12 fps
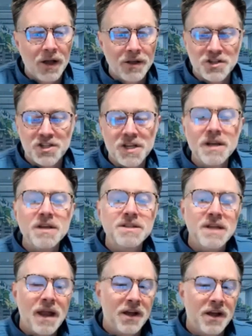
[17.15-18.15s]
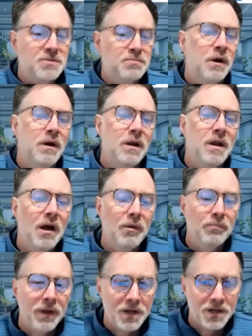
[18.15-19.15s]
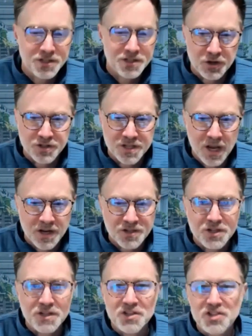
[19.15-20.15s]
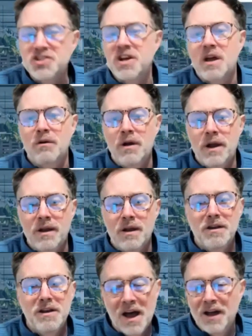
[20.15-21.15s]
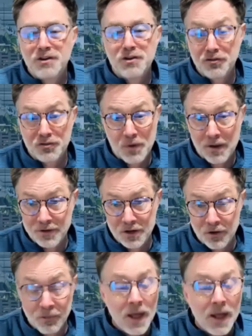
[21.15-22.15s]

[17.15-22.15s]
She is an expert in helping associations generate non-dues revenue.